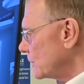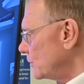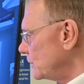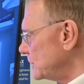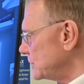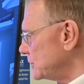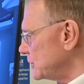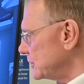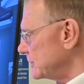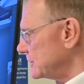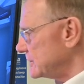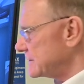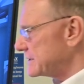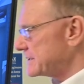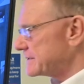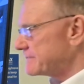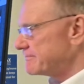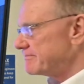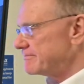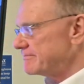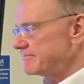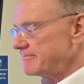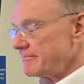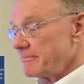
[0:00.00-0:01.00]
which
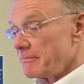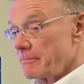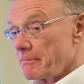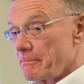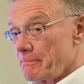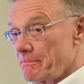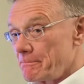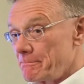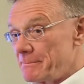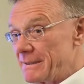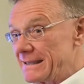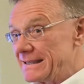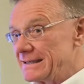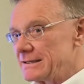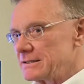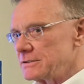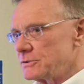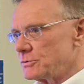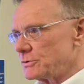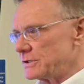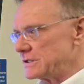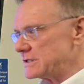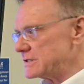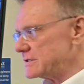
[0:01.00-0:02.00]
is big
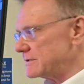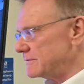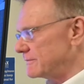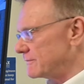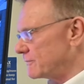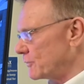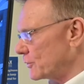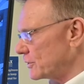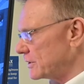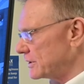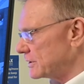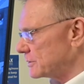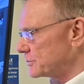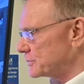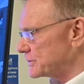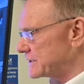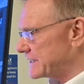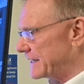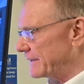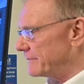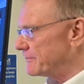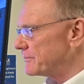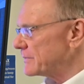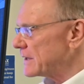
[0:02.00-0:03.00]
increase,
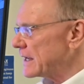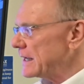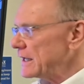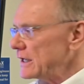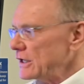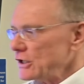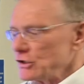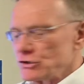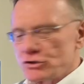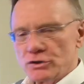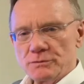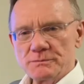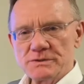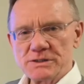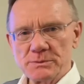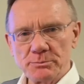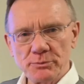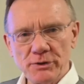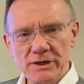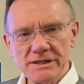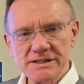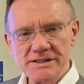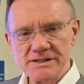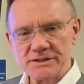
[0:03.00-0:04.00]
400%. In terms
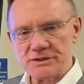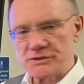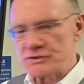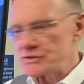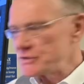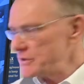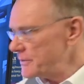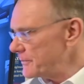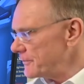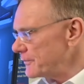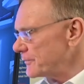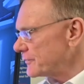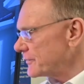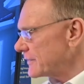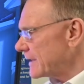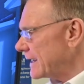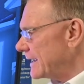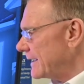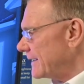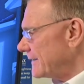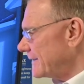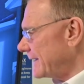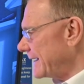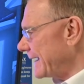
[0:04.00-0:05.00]
of prices,
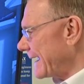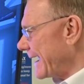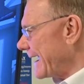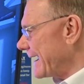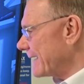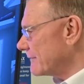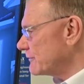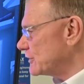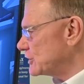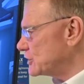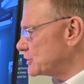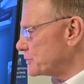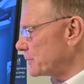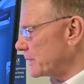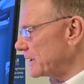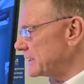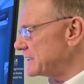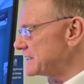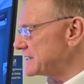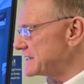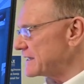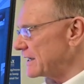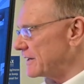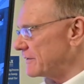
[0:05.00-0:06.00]
the average
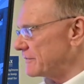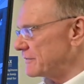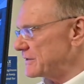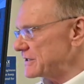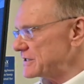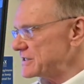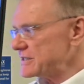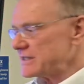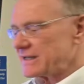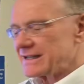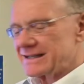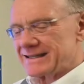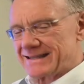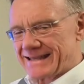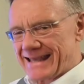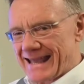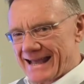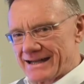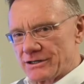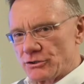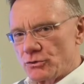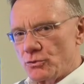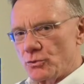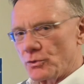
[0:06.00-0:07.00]
price of this
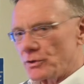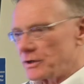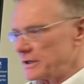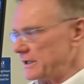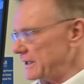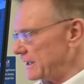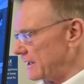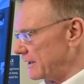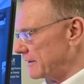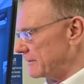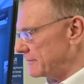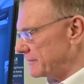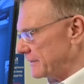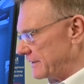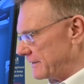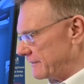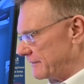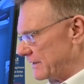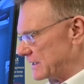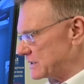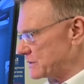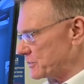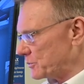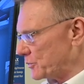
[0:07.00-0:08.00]
category of
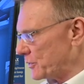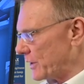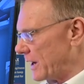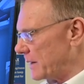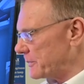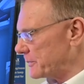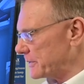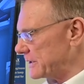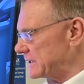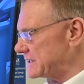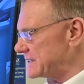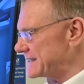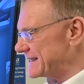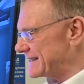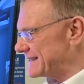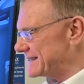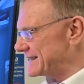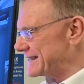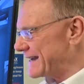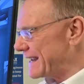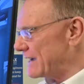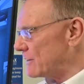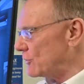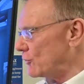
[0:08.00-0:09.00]
investment properties
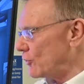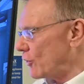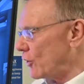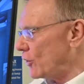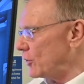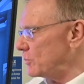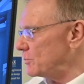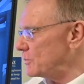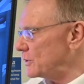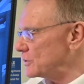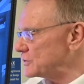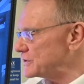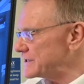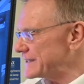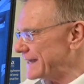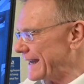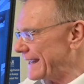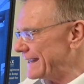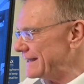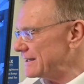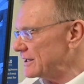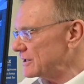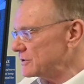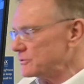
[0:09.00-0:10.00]
is now
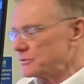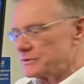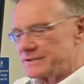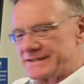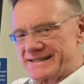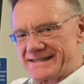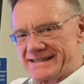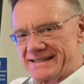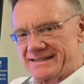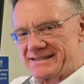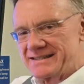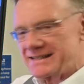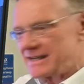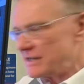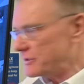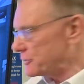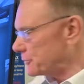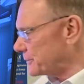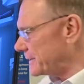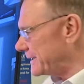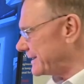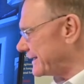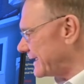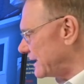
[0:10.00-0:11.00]
almost
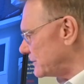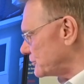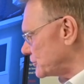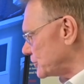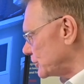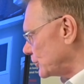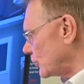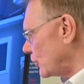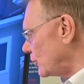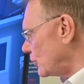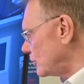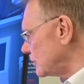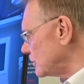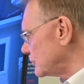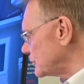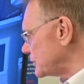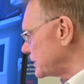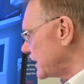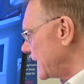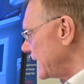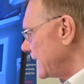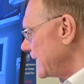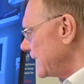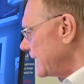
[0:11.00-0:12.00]

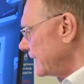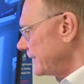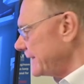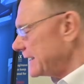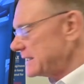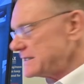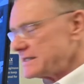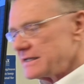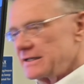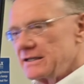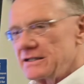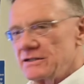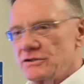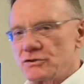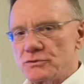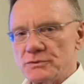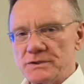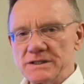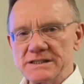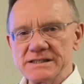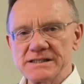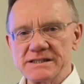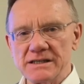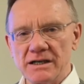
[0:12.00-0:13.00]
$863,000, and that's an
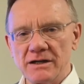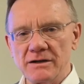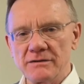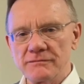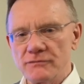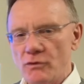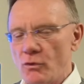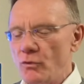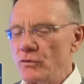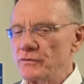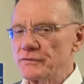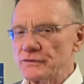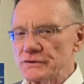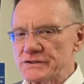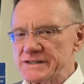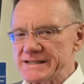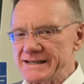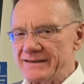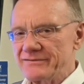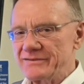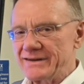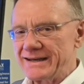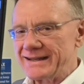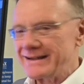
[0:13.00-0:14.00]
increase of over
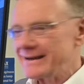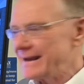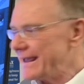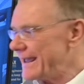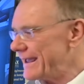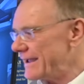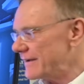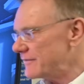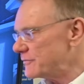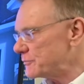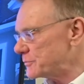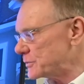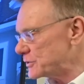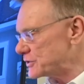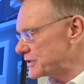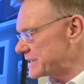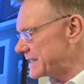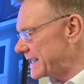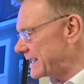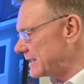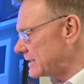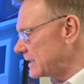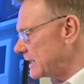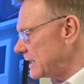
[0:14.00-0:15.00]

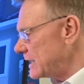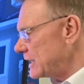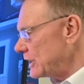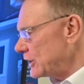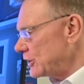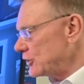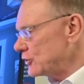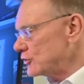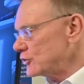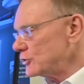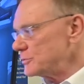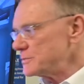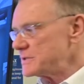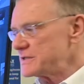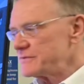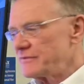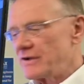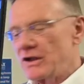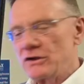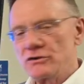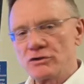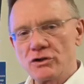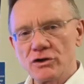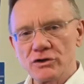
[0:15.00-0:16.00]
7.5%. In terms of
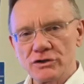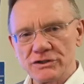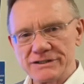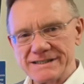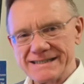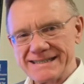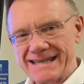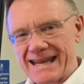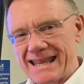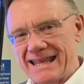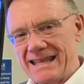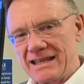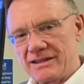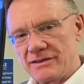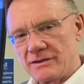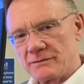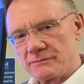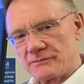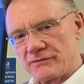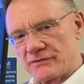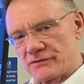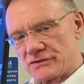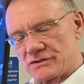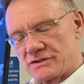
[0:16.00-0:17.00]
how long it's taking
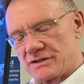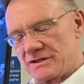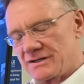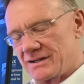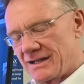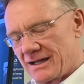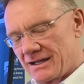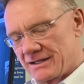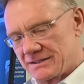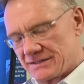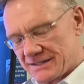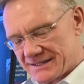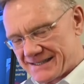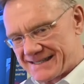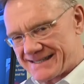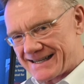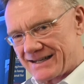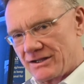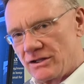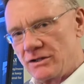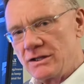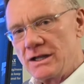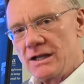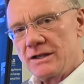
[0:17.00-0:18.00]
them to
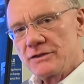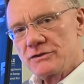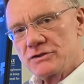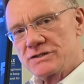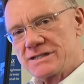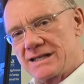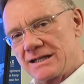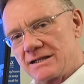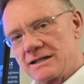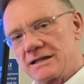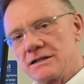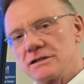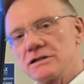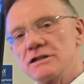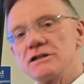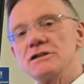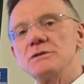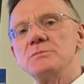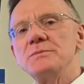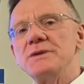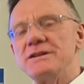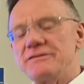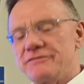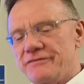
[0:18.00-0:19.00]
sell, they're selling a
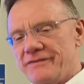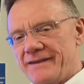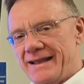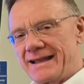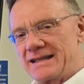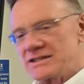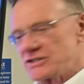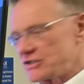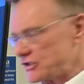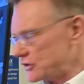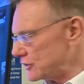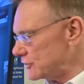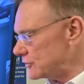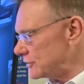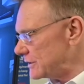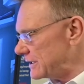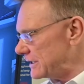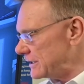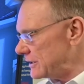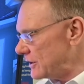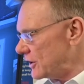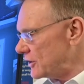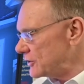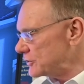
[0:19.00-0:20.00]
little bit faster
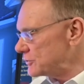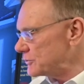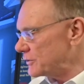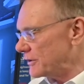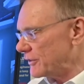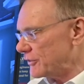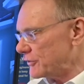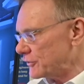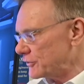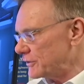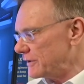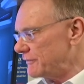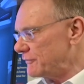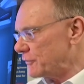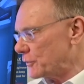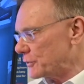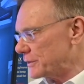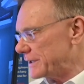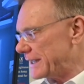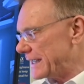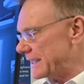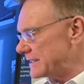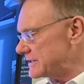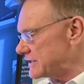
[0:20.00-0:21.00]
in
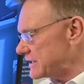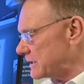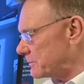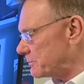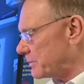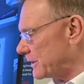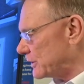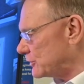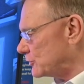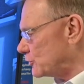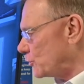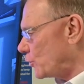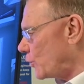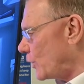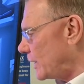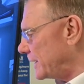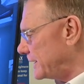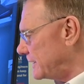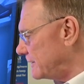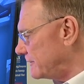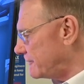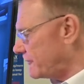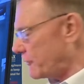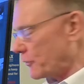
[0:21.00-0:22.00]
134 days compared to
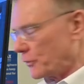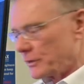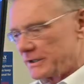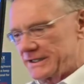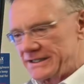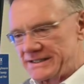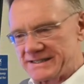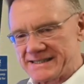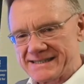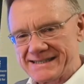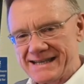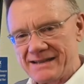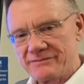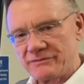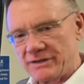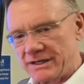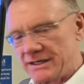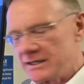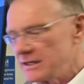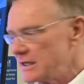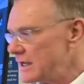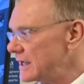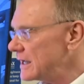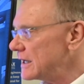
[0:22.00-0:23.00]

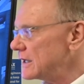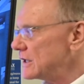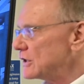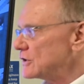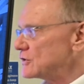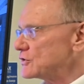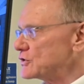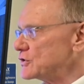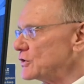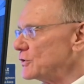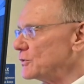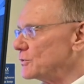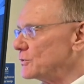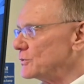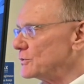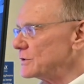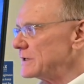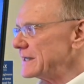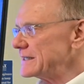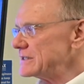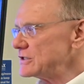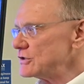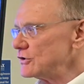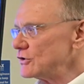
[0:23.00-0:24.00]
147. So
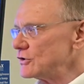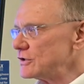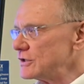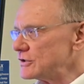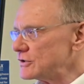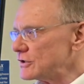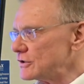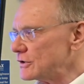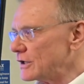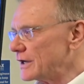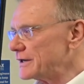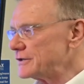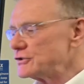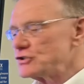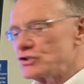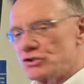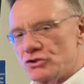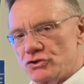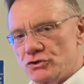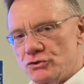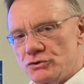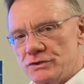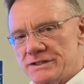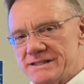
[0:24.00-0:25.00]
let's look at the
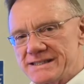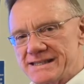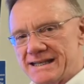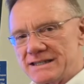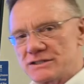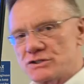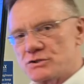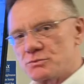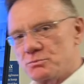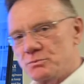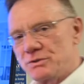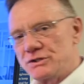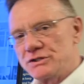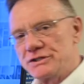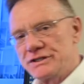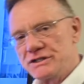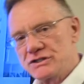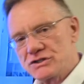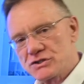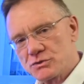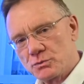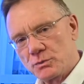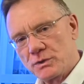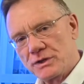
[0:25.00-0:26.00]
larger units. That's
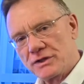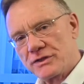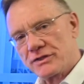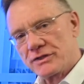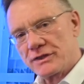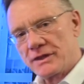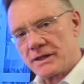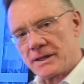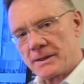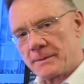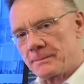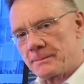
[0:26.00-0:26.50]
buildings with